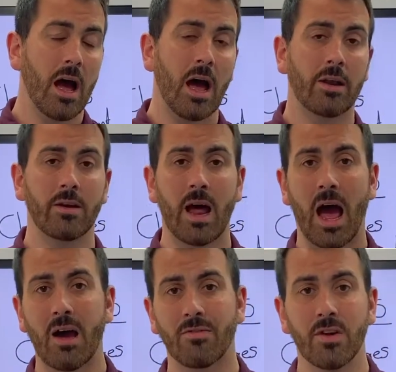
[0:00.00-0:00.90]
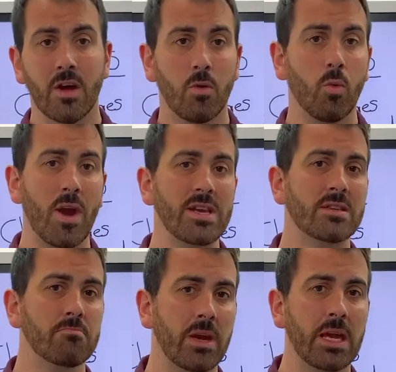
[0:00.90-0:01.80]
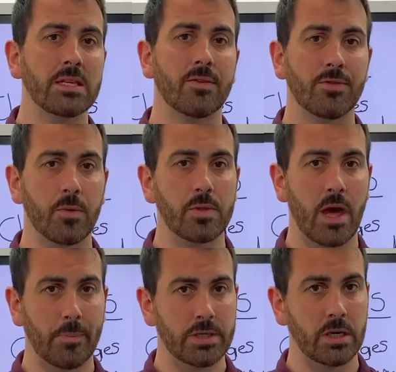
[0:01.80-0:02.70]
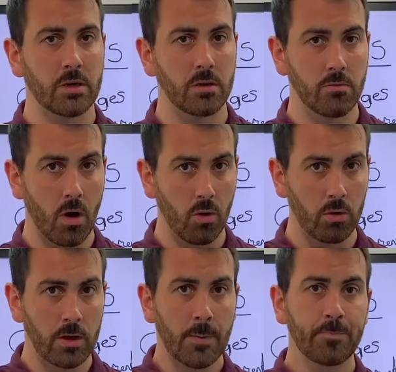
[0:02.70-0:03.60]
and have ways and means of doing their particular role